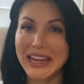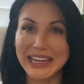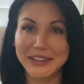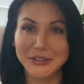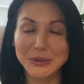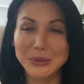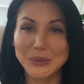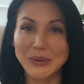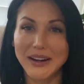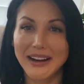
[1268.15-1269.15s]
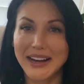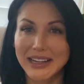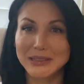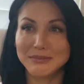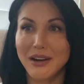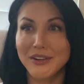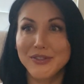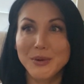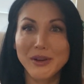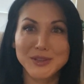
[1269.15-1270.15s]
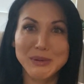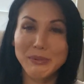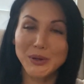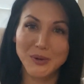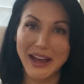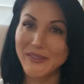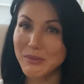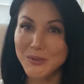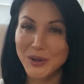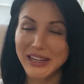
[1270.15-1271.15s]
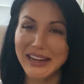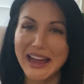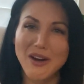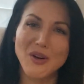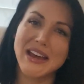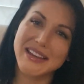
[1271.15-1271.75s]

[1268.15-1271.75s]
If you're one of those people who haven't been working out,